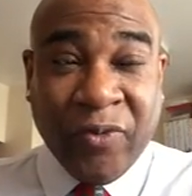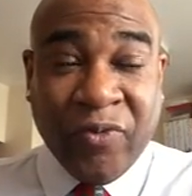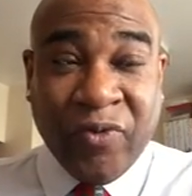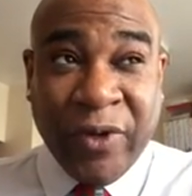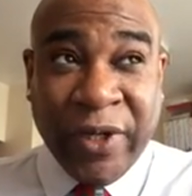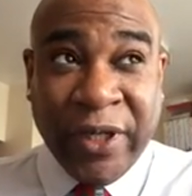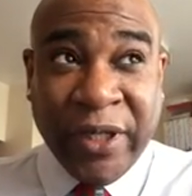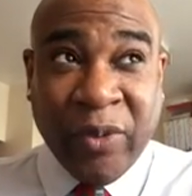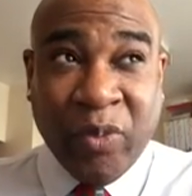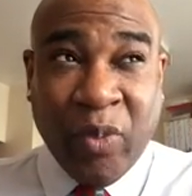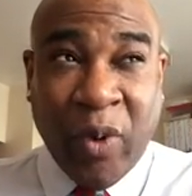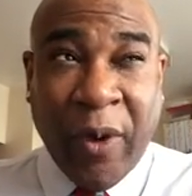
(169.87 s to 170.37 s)

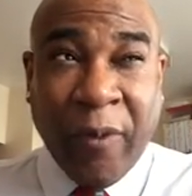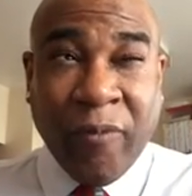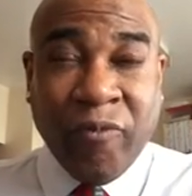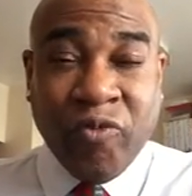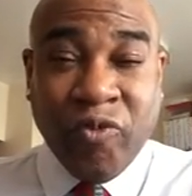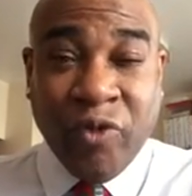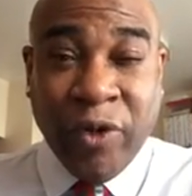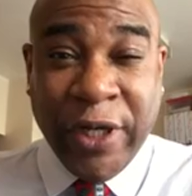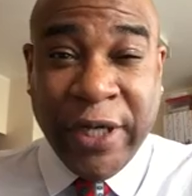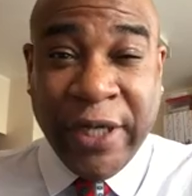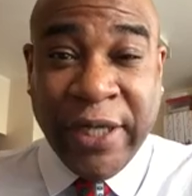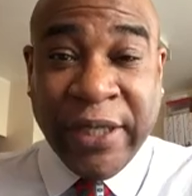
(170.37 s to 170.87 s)
really one
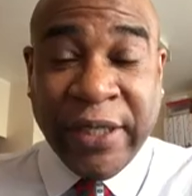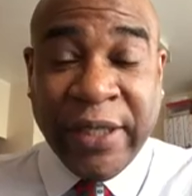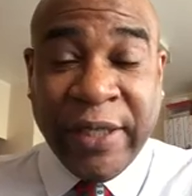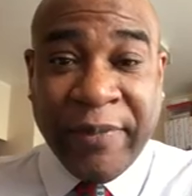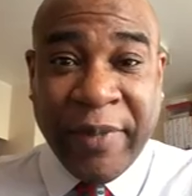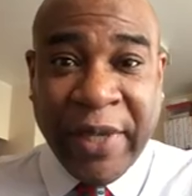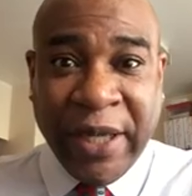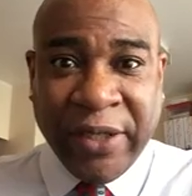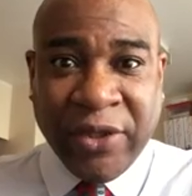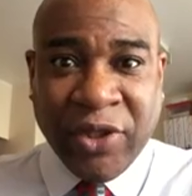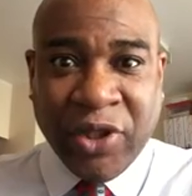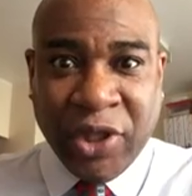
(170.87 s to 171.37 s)
really
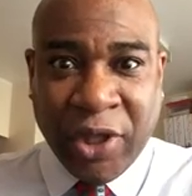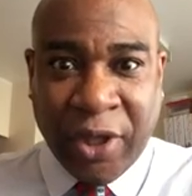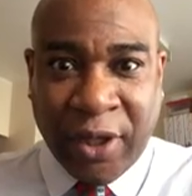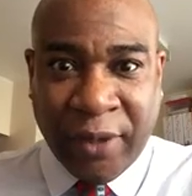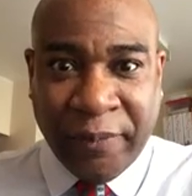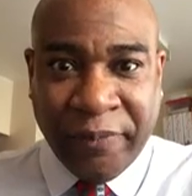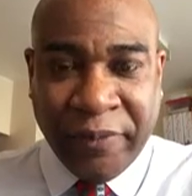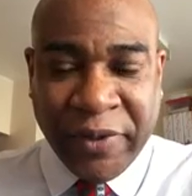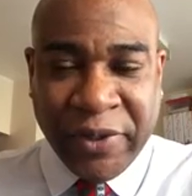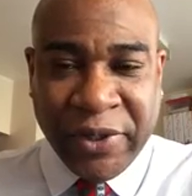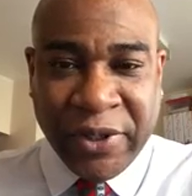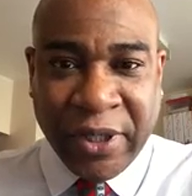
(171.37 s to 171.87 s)
big
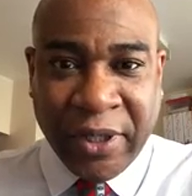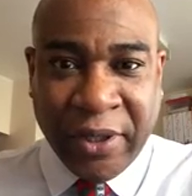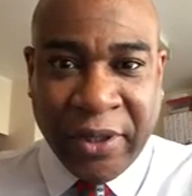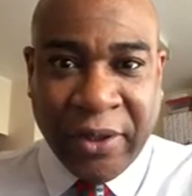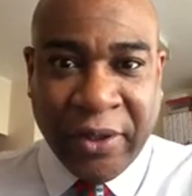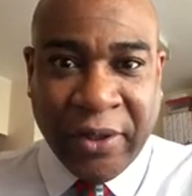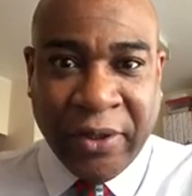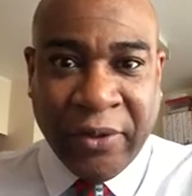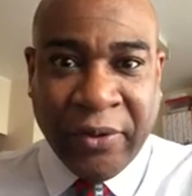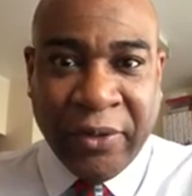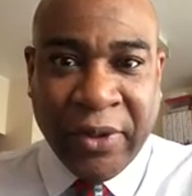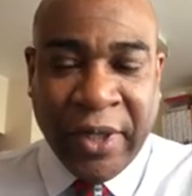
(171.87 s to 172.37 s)
job,
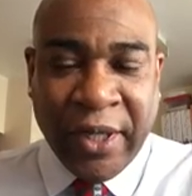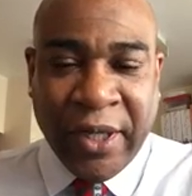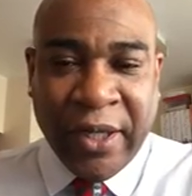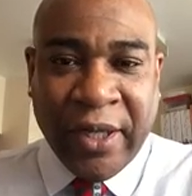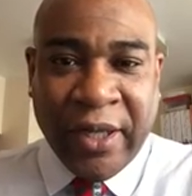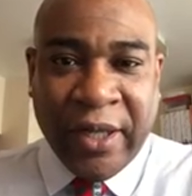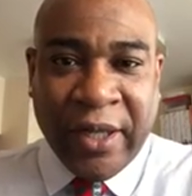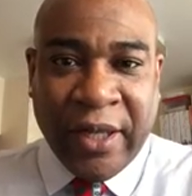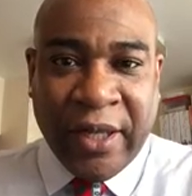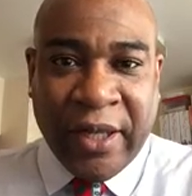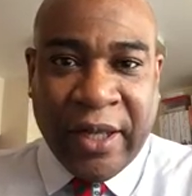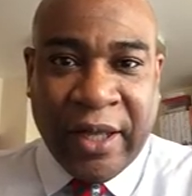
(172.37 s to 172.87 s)
so
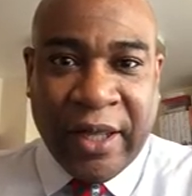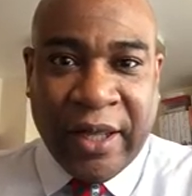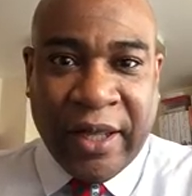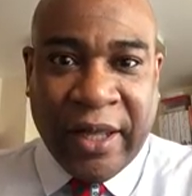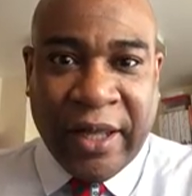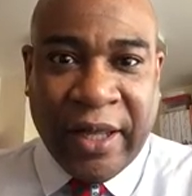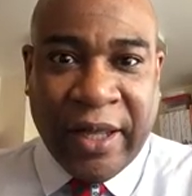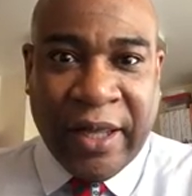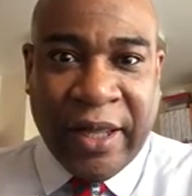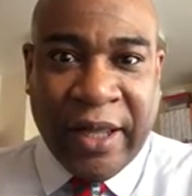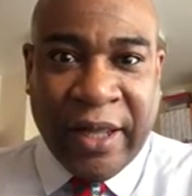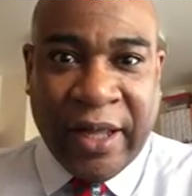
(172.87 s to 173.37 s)

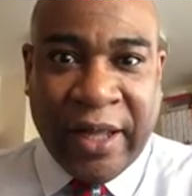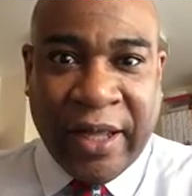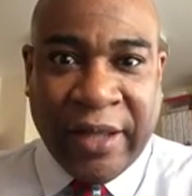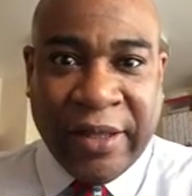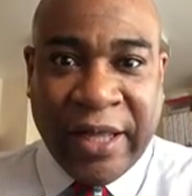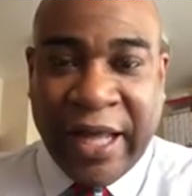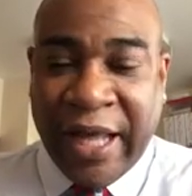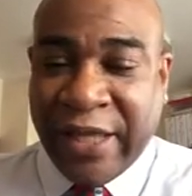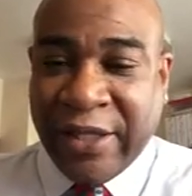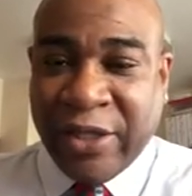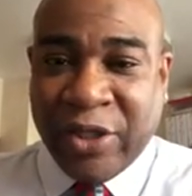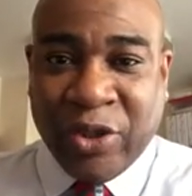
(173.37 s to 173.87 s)

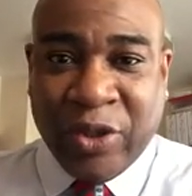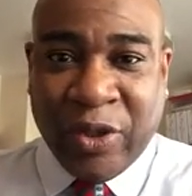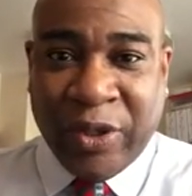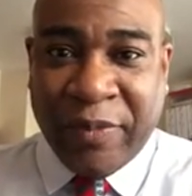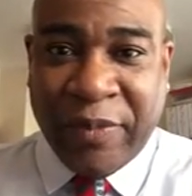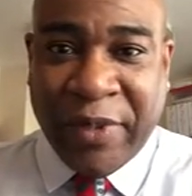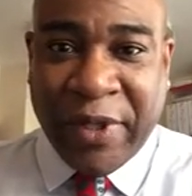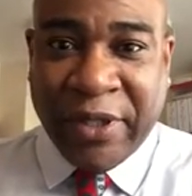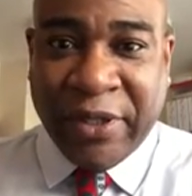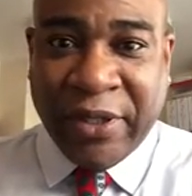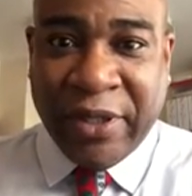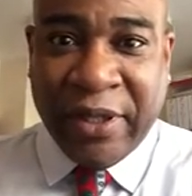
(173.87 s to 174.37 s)
that's going
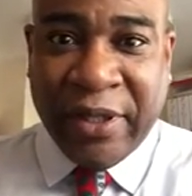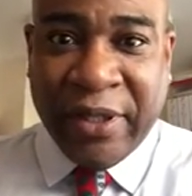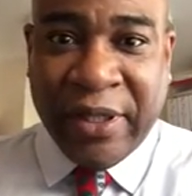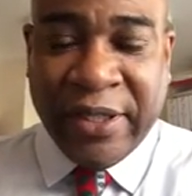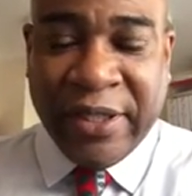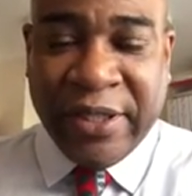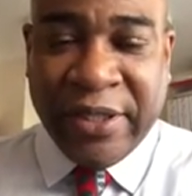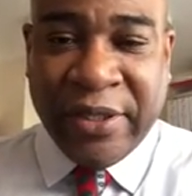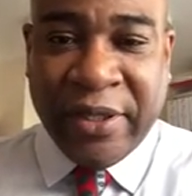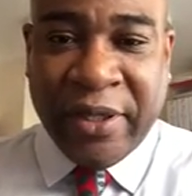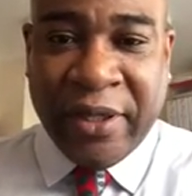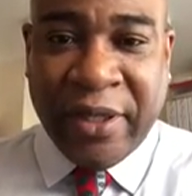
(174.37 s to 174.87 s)
to be an early
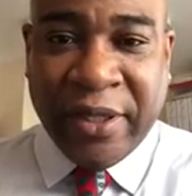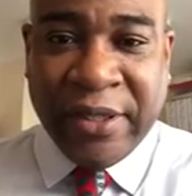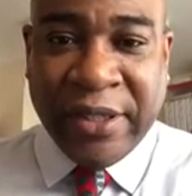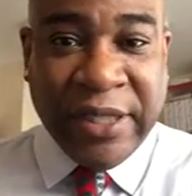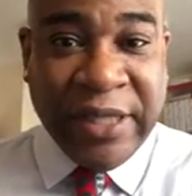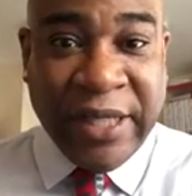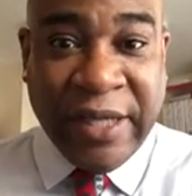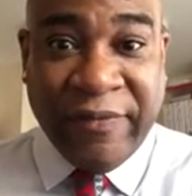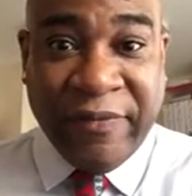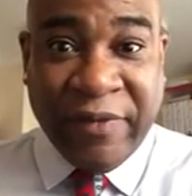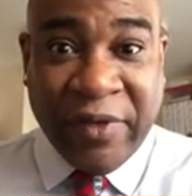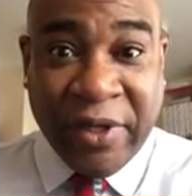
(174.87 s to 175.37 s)
start,
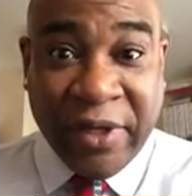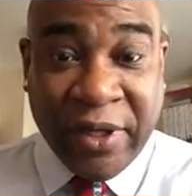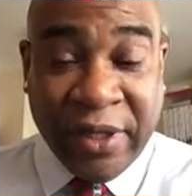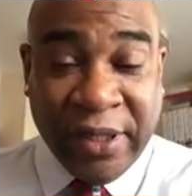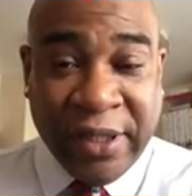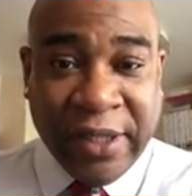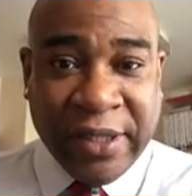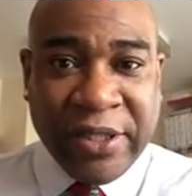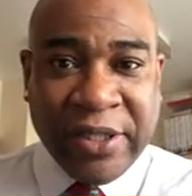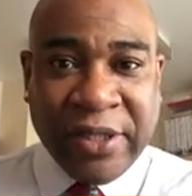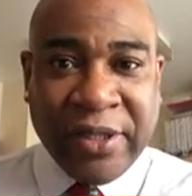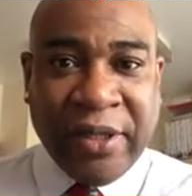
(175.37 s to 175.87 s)
an even
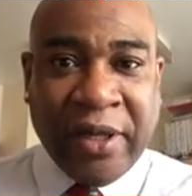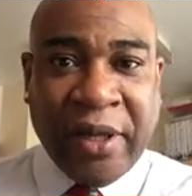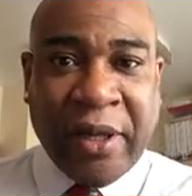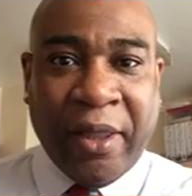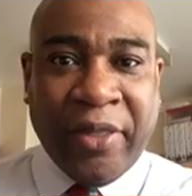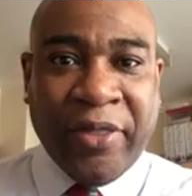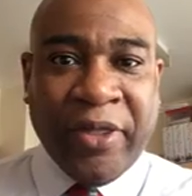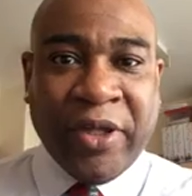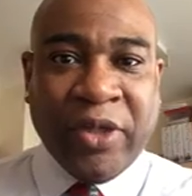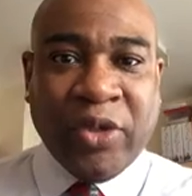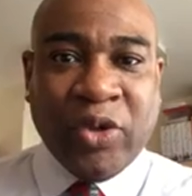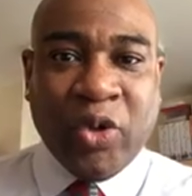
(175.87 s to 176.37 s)
earlier
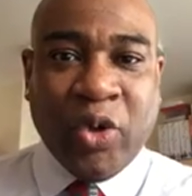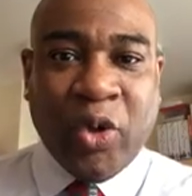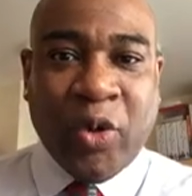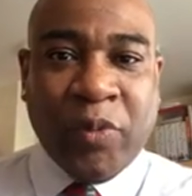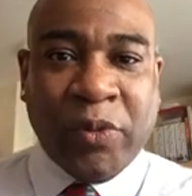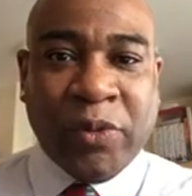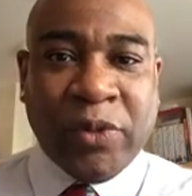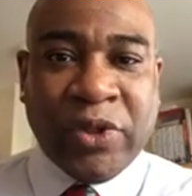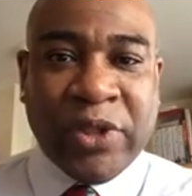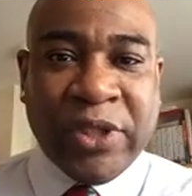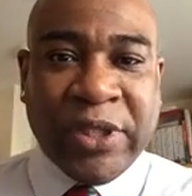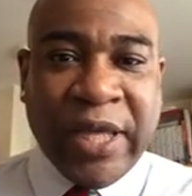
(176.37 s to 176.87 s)
start than
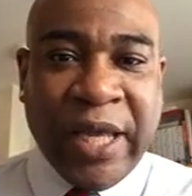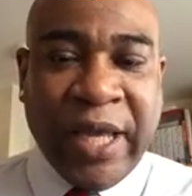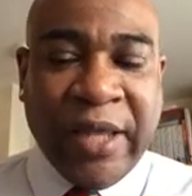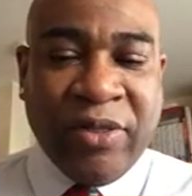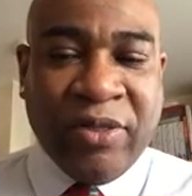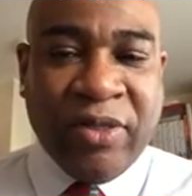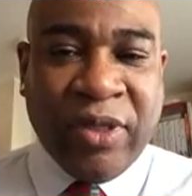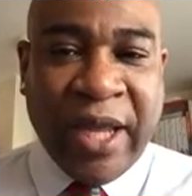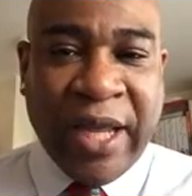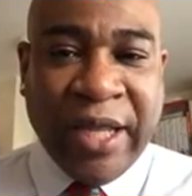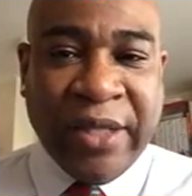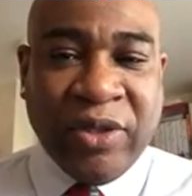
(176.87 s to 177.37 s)
normal to
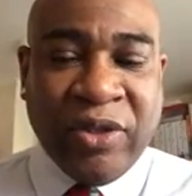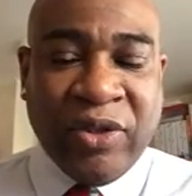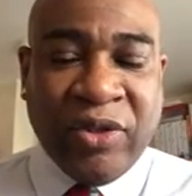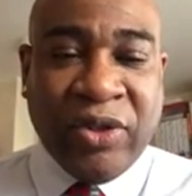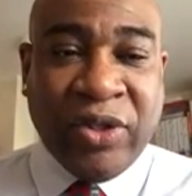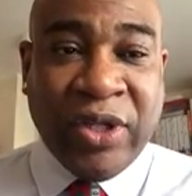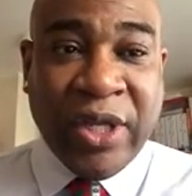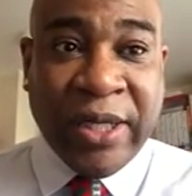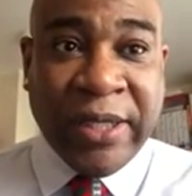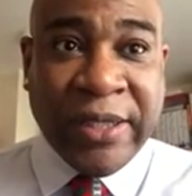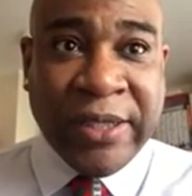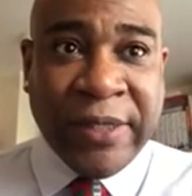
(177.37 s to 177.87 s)
get that
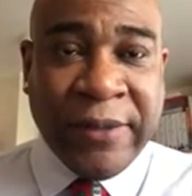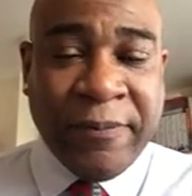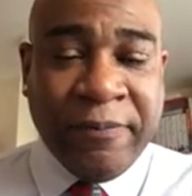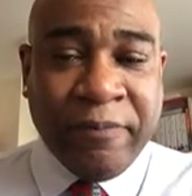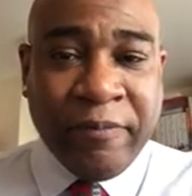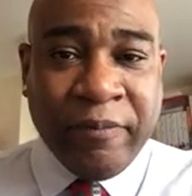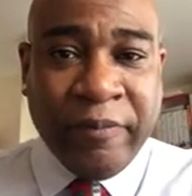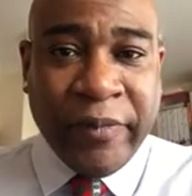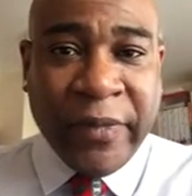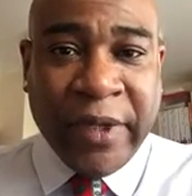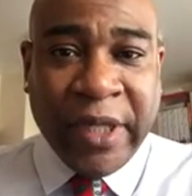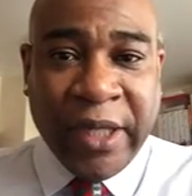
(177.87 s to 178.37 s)
done.
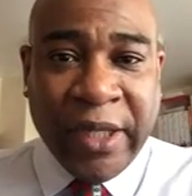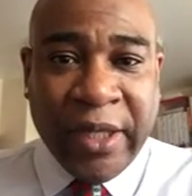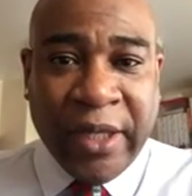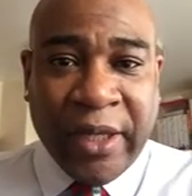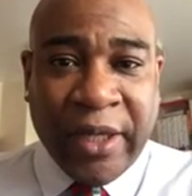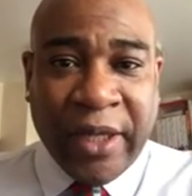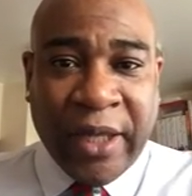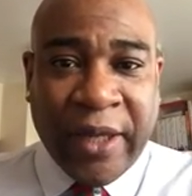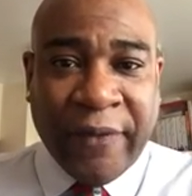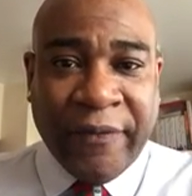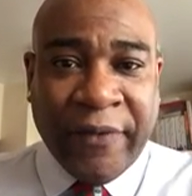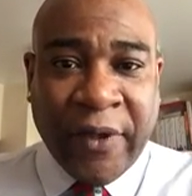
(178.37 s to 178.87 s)

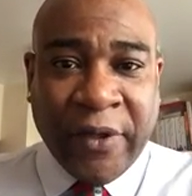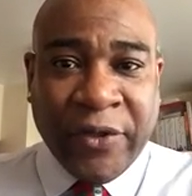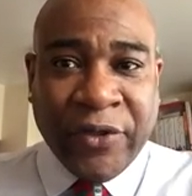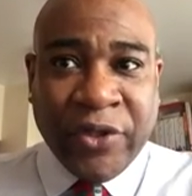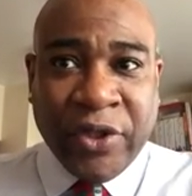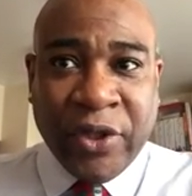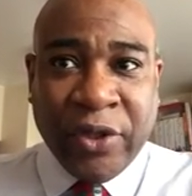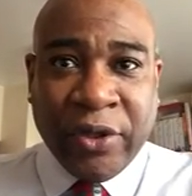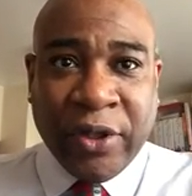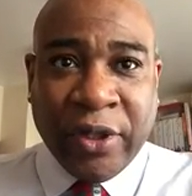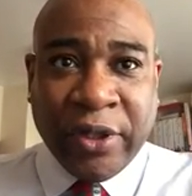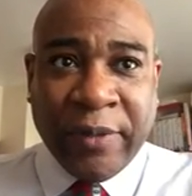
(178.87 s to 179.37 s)
I've
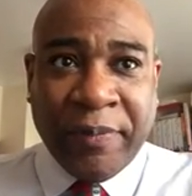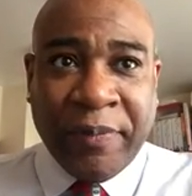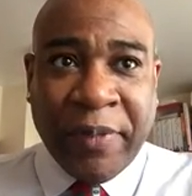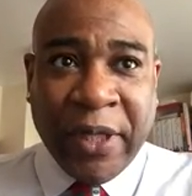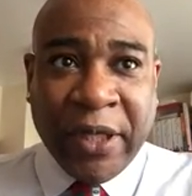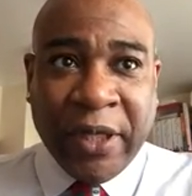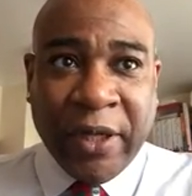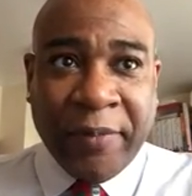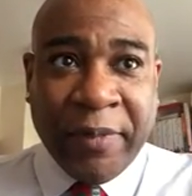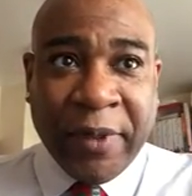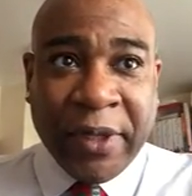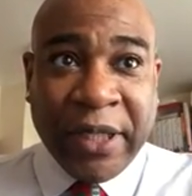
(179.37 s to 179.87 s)
also got to
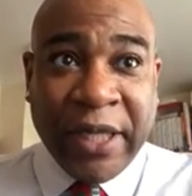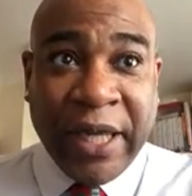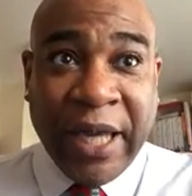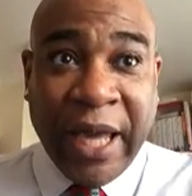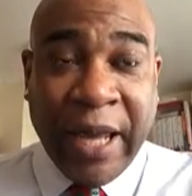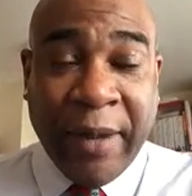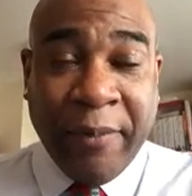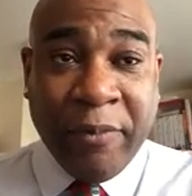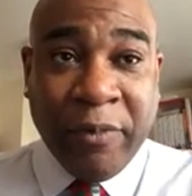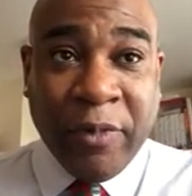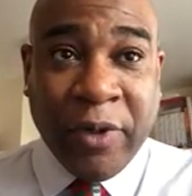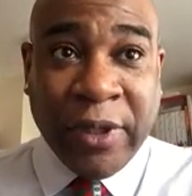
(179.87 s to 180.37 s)
pick up a
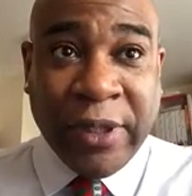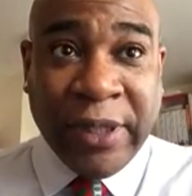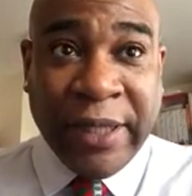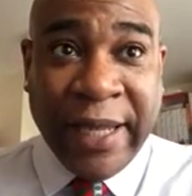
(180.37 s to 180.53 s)
camera